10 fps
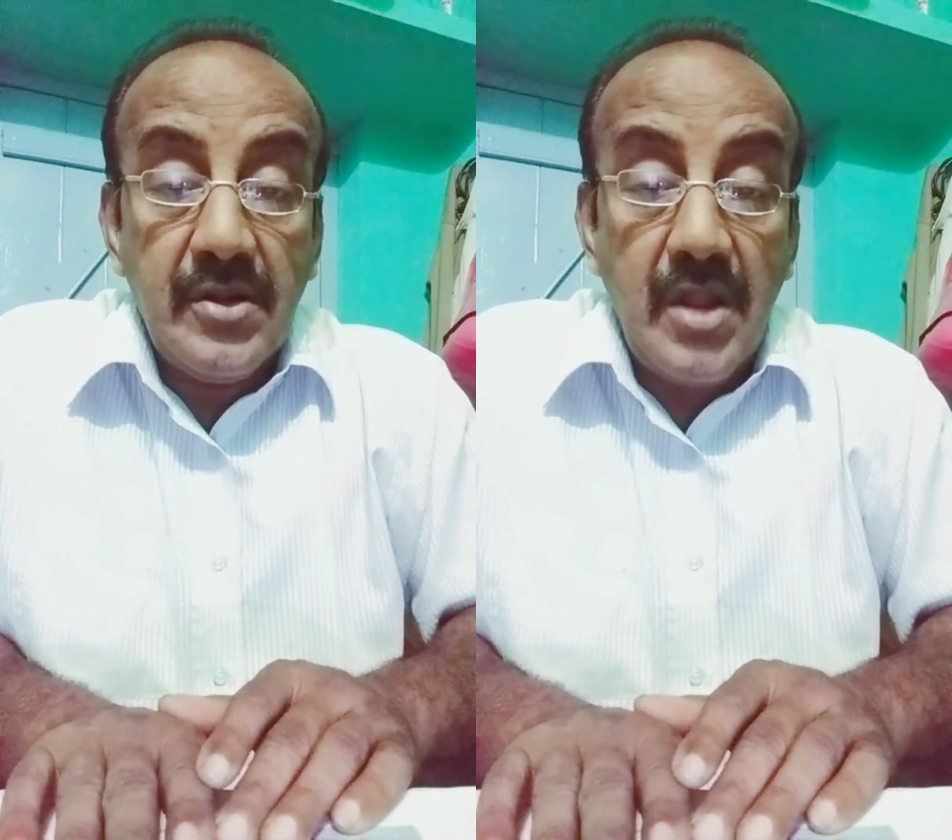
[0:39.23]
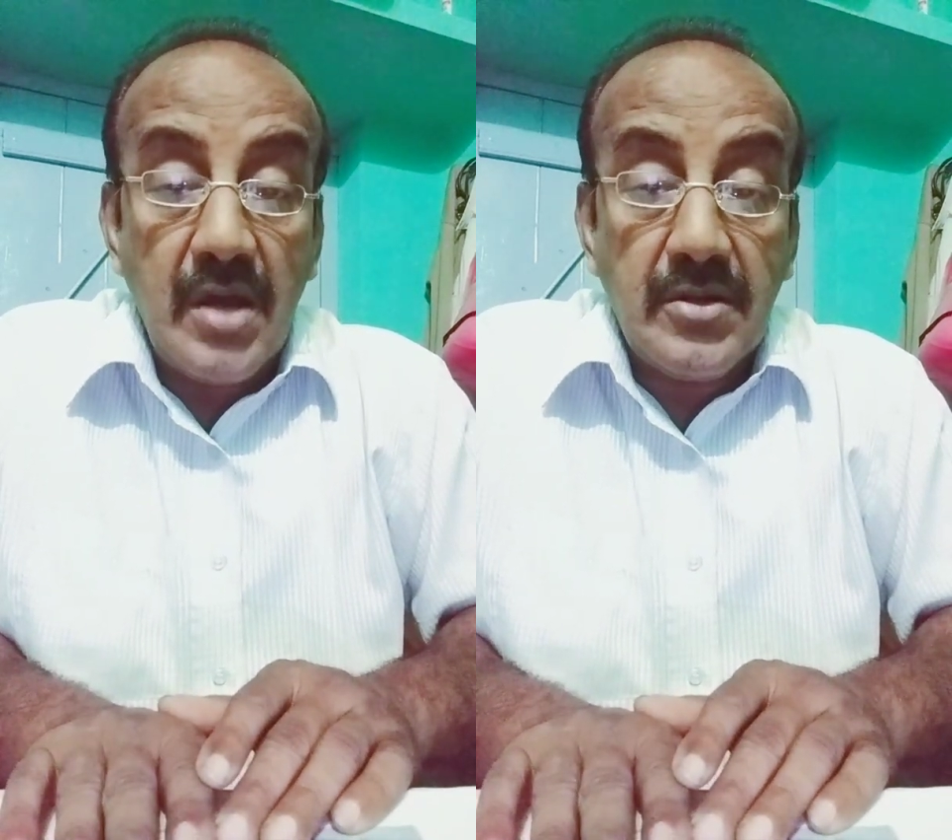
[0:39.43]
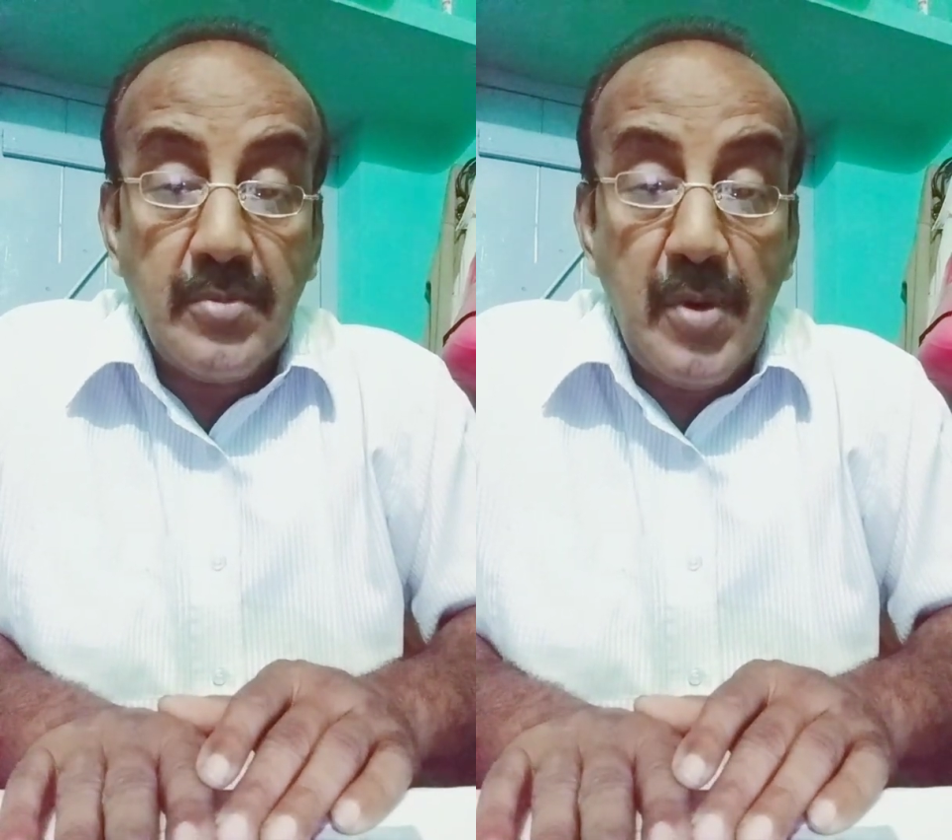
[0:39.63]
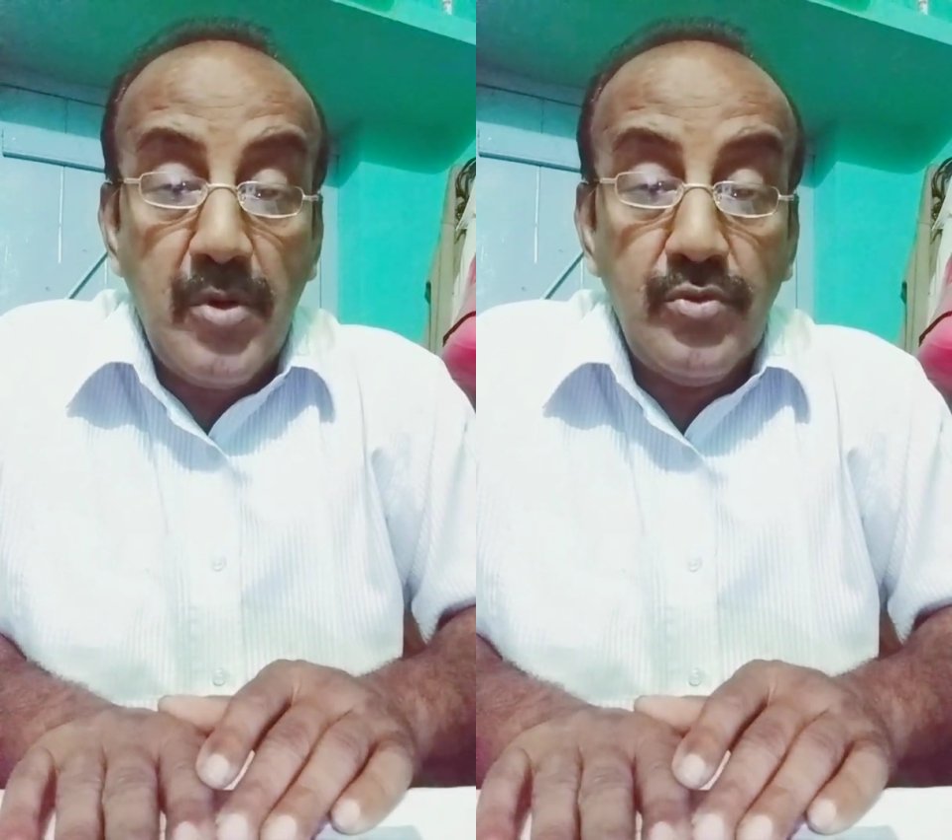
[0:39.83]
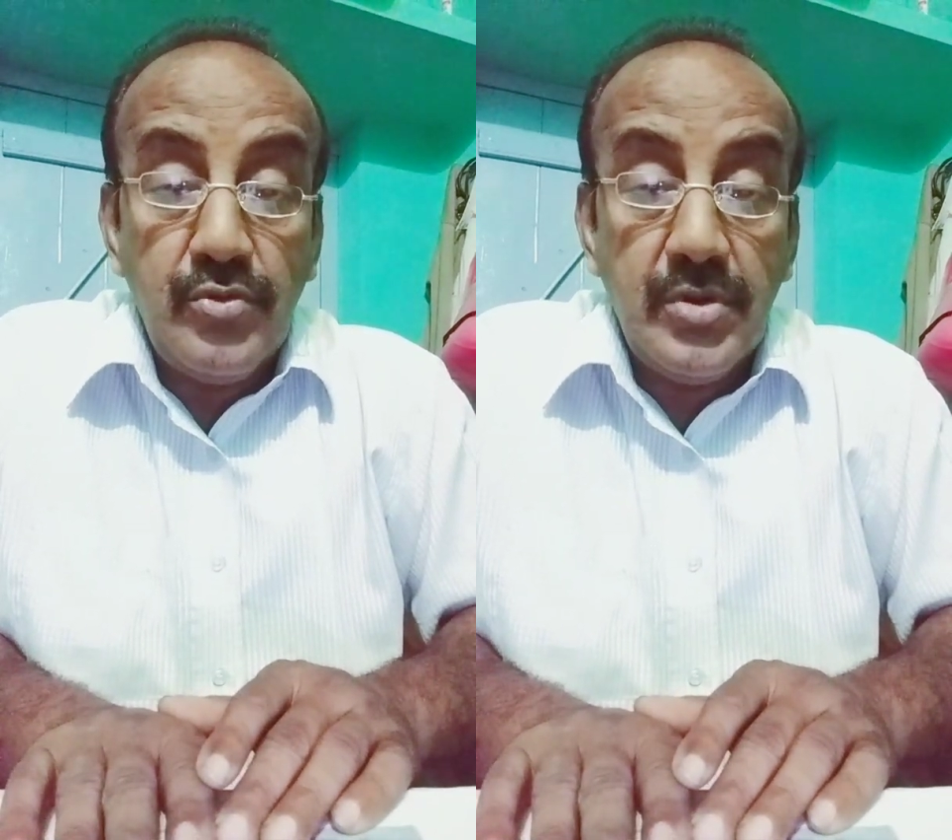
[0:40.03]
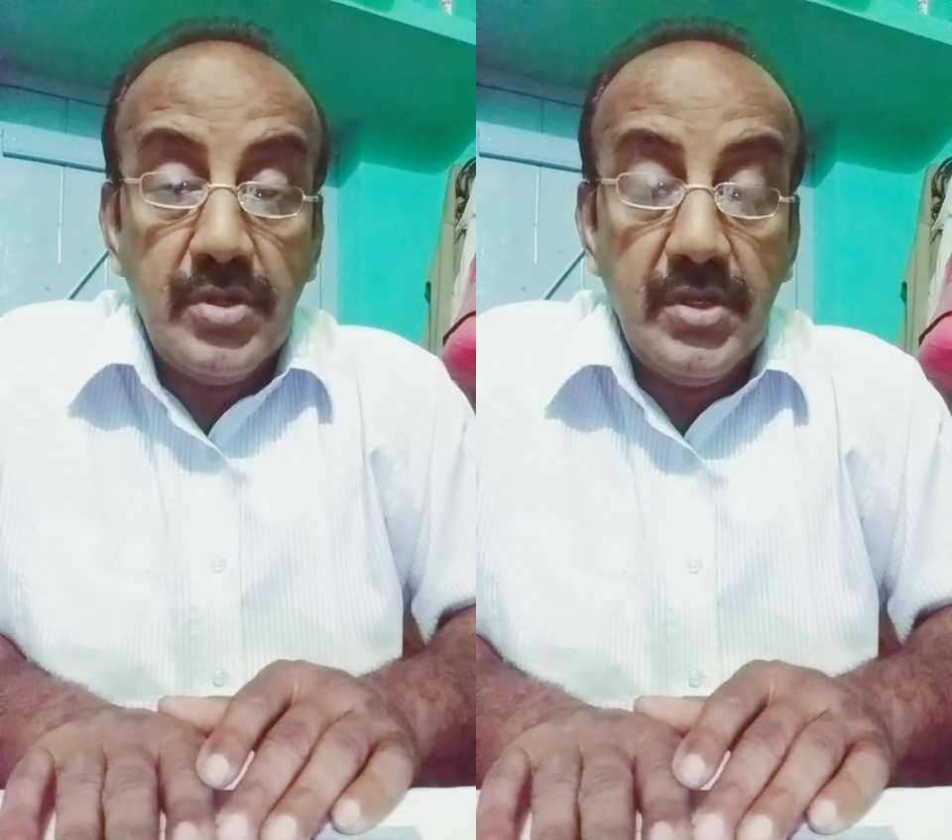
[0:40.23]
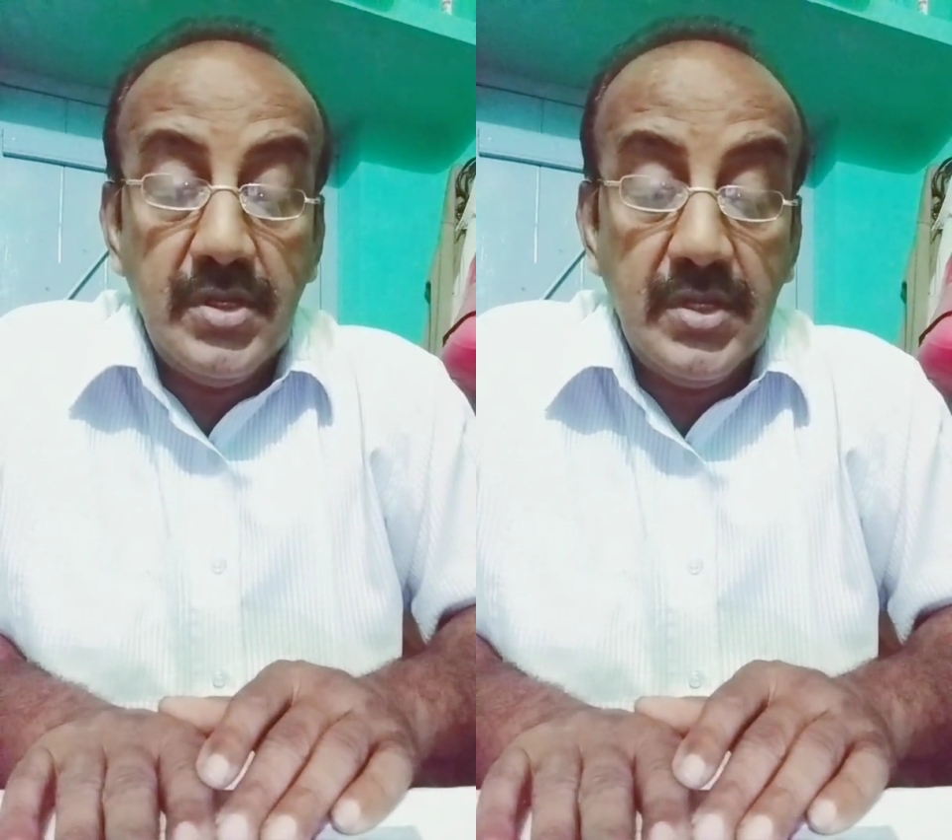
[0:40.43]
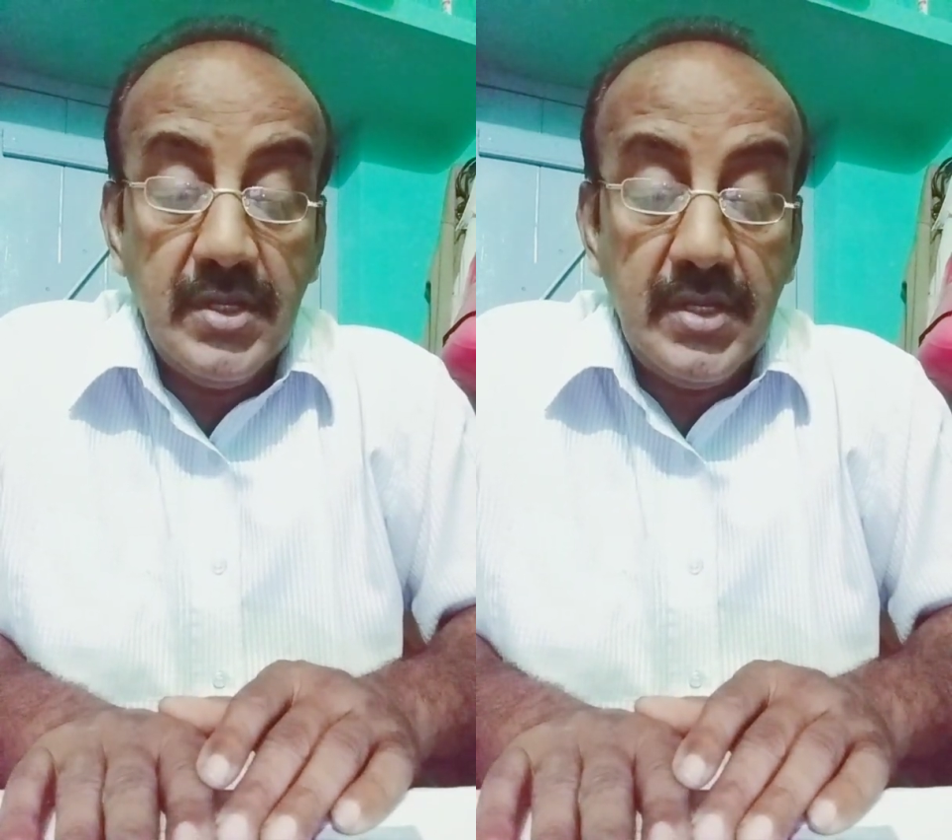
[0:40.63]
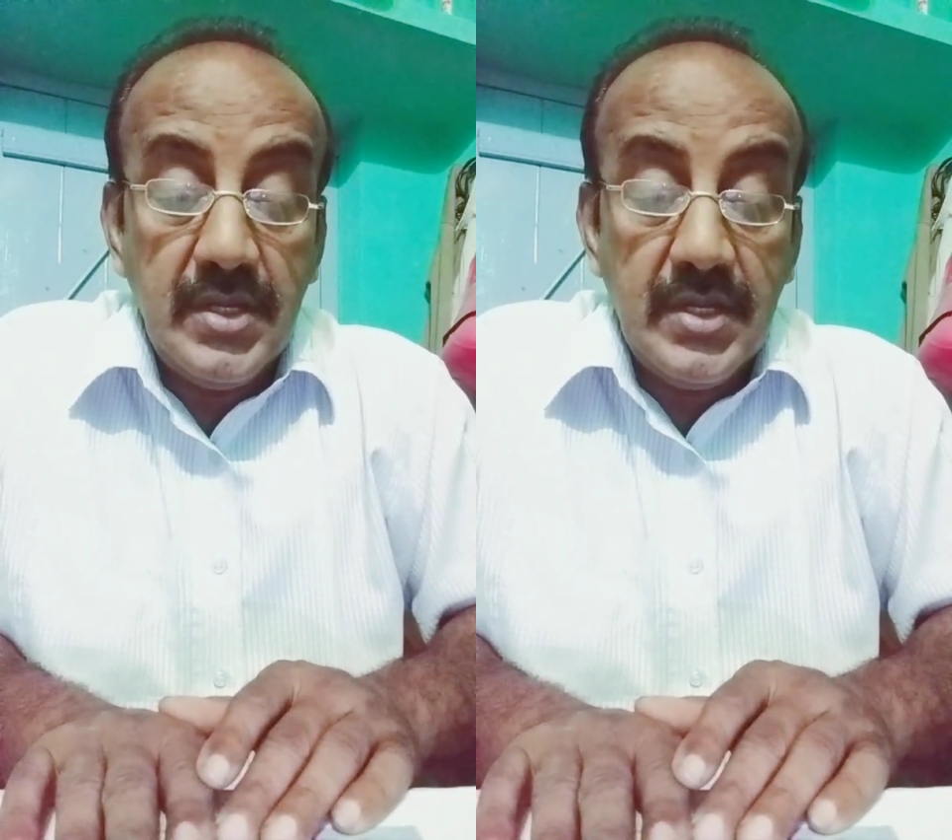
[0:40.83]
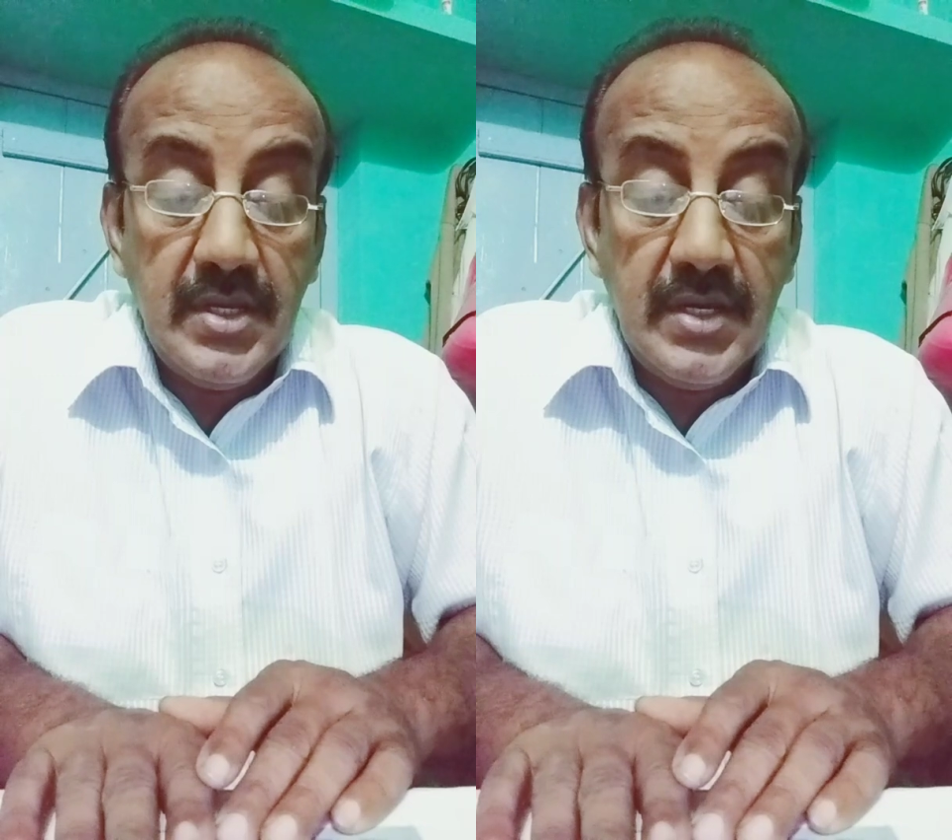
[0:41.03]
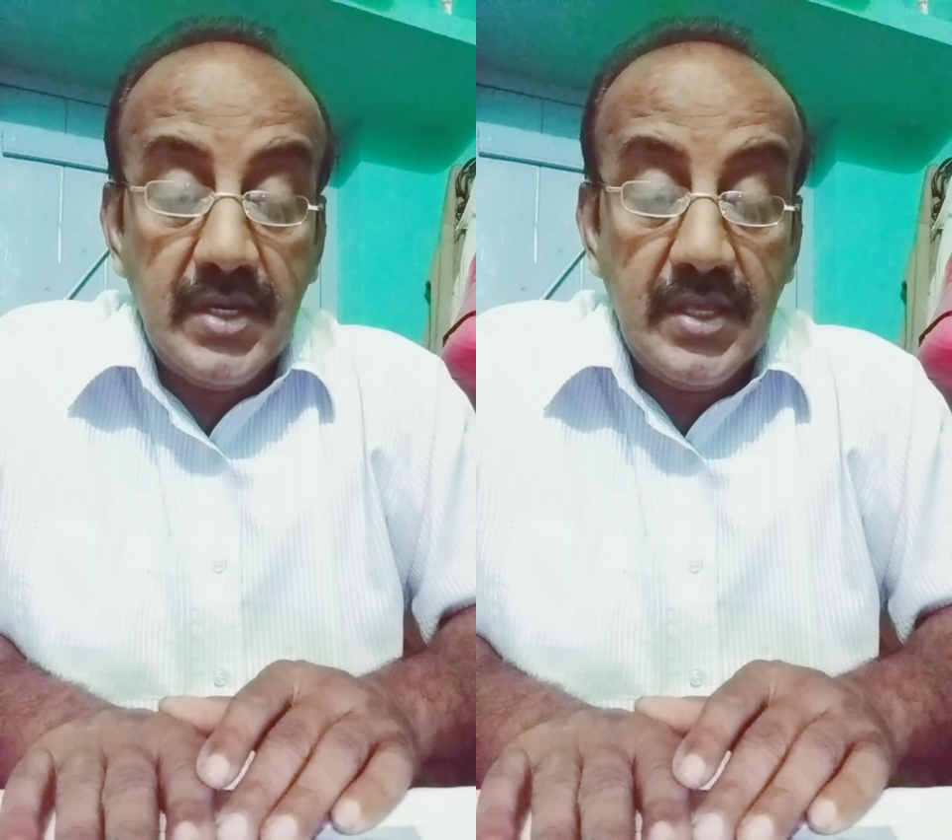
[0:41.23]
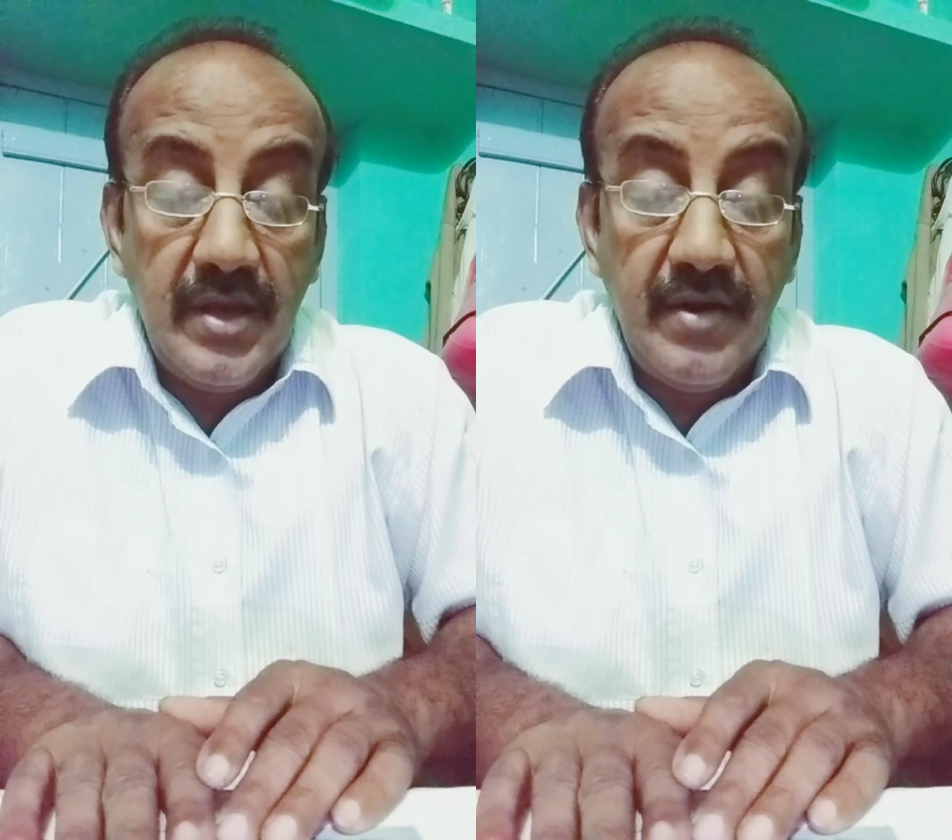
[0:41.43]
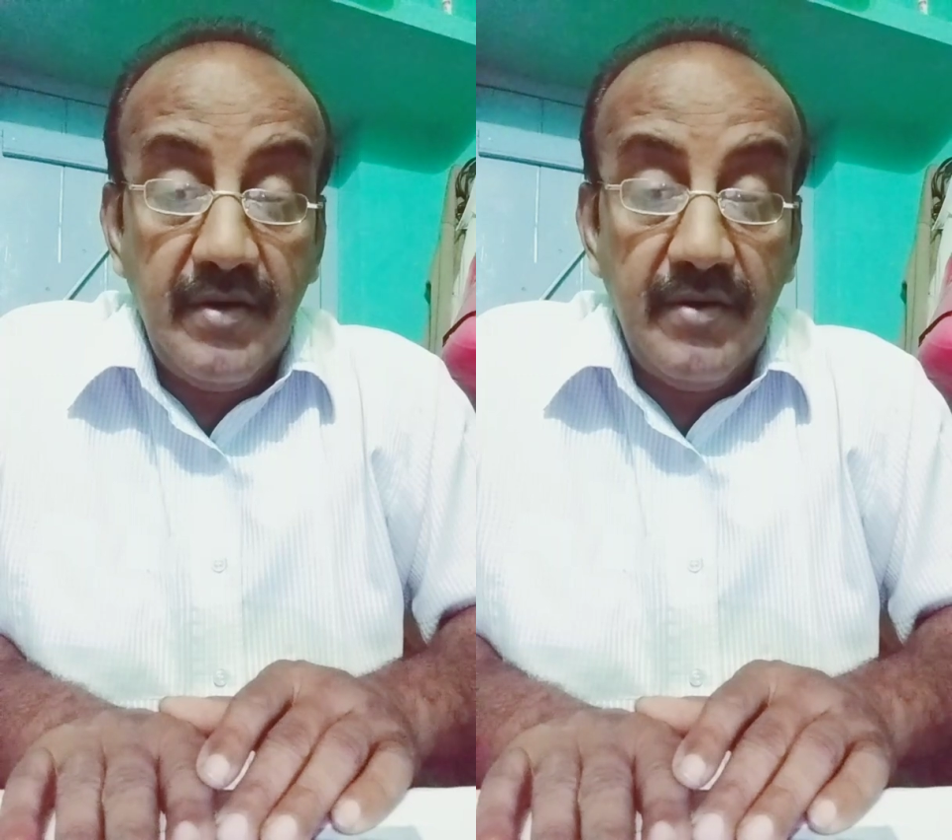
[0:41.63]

talk about a